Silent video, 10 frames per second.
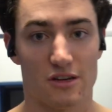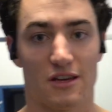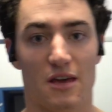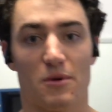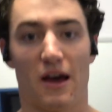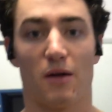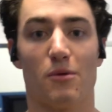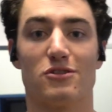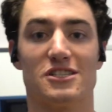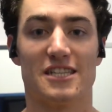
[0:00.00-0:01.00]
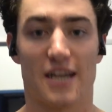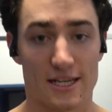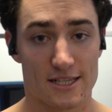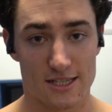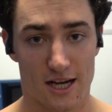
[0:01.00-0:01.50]
you keep your elbows
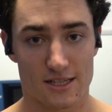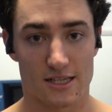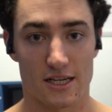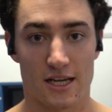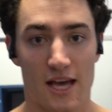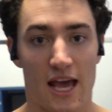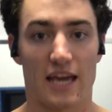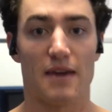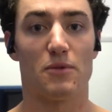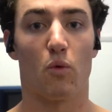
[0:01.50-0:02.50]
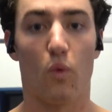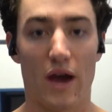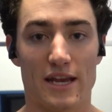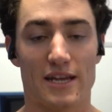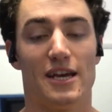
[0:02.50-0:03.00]
nice and tucked in and keep the
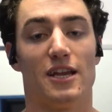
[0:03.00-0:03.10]
weight